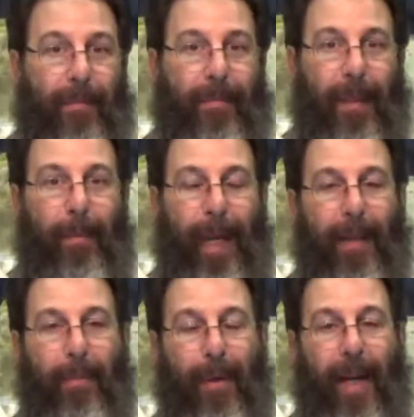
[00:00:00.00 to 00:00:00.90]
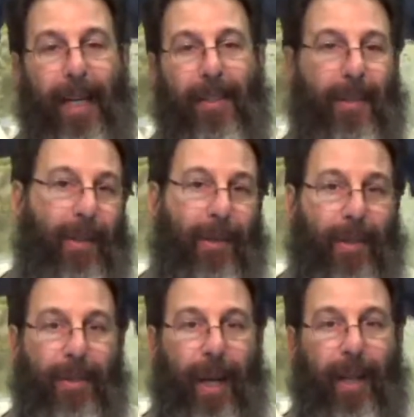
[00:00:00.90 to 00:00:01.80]
you know, pay the price or go
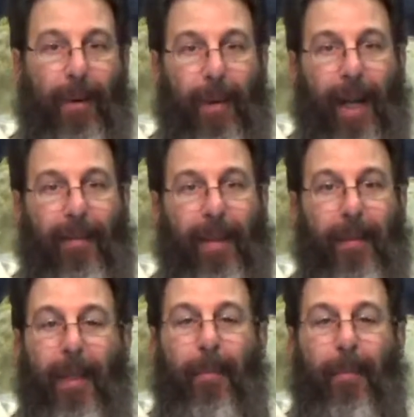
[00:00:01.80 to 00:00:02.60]
to jail or whatever.